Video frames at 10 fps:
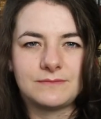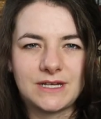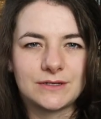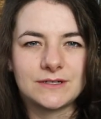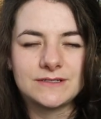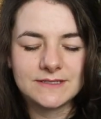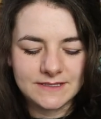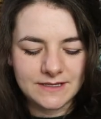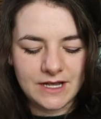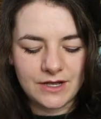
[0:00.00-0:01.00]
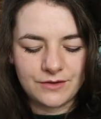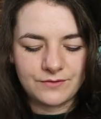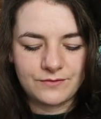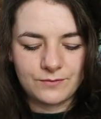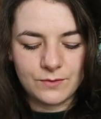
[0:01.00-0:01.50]
meters
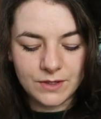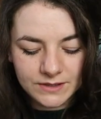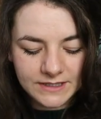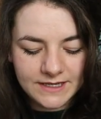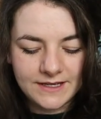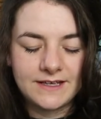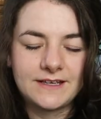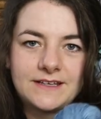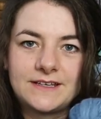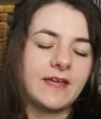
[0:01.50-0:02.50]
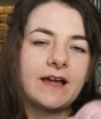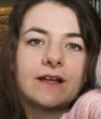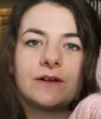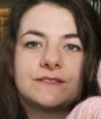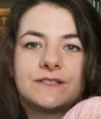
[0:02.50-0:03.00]
of wool.
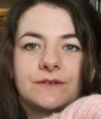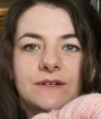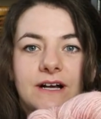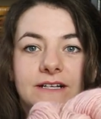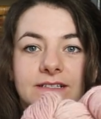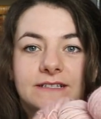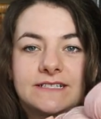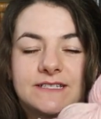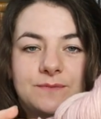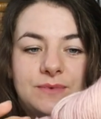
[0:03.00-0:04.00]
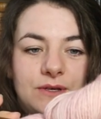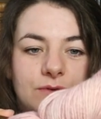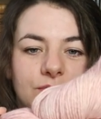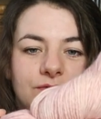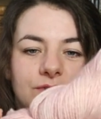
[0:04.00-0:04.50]
I also got this
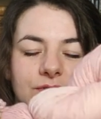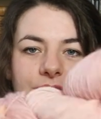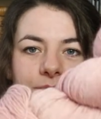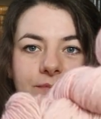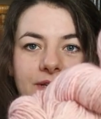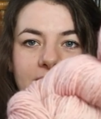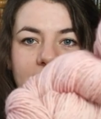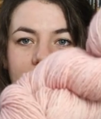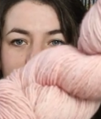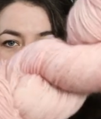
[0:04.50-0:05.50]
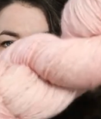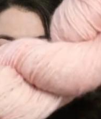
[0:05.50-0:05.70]
beautiful pink